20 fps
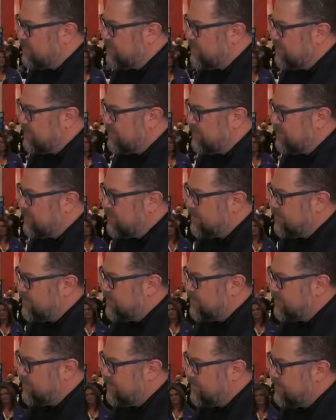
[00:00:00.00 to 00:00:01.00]

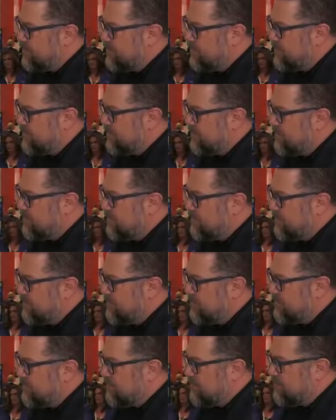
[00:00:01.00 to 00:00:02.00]

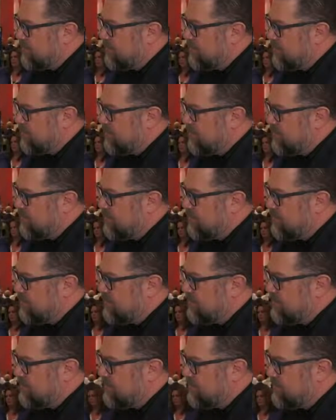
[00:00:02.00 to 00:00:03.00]

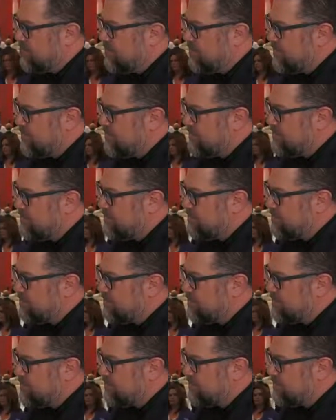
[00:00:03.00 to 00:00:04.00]

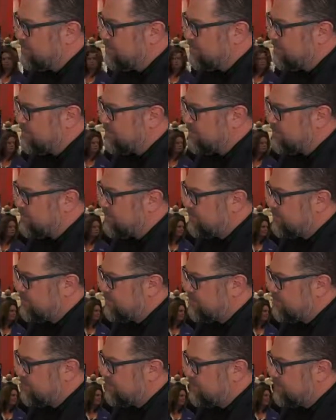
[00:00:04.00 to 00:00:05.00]

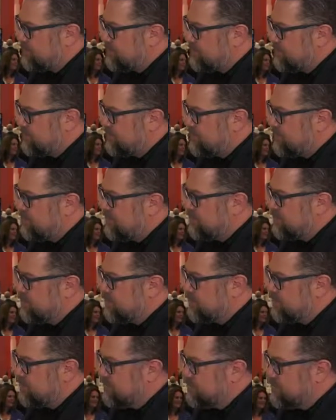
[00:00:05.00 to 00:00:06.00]

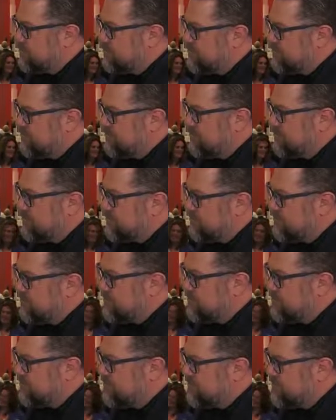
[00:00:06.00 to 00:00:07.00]

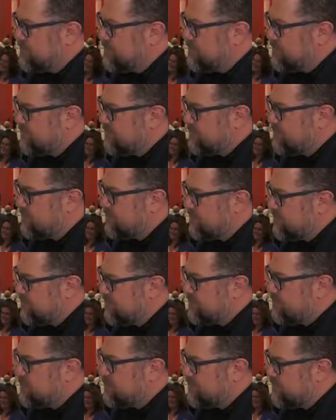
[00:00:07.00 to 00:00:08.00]
[no speech]